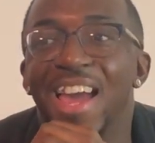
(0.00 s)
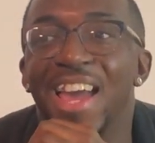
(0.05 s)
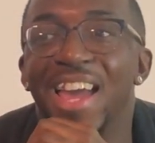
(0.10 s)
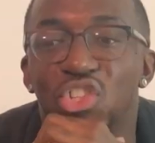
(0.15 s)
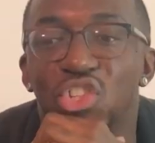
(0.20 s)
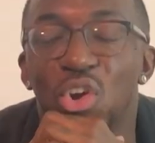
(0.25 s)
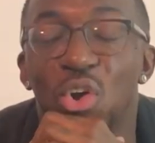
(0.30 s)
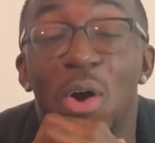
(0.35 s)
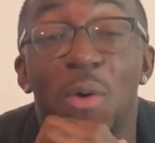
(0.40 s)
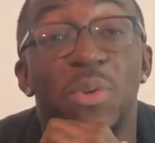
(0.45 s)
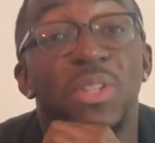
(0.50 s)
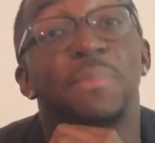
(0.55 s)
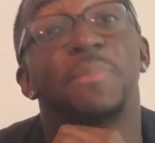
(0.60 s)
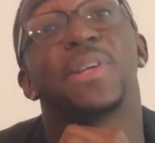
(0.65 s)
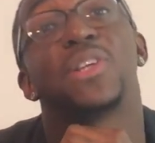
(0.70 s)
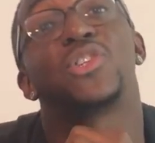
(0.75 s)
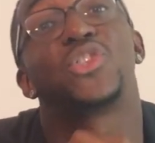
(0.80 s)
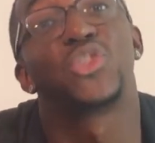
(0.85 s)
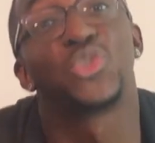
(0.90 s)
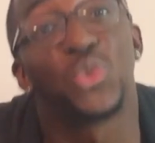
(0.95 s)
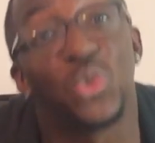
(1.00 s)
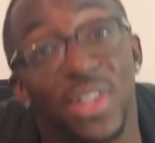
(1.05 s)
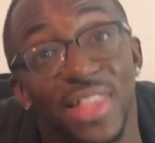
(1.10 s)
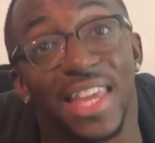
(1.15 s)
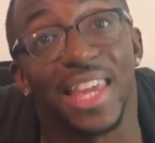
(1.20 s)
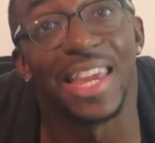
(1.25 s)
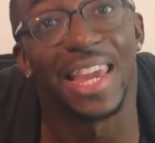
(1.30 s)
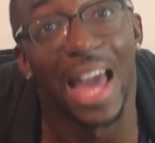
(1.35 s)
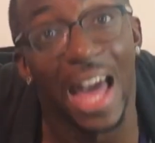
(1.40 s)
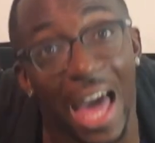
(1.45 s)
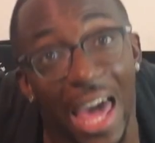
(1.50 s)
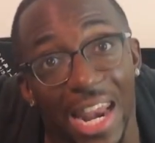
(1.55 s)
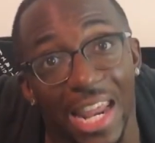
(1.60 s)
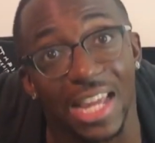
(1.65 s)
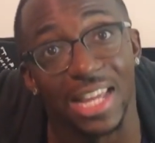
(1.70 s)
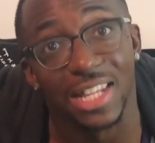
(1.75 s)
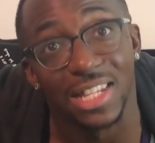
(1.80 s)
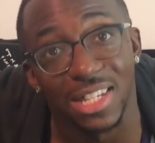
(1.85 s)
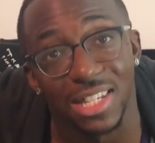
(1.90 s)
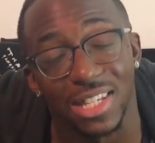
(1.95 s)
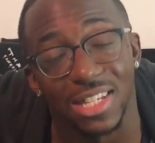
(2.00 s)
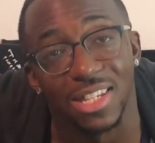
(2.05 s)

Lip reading: So I wanted to make sure they got it.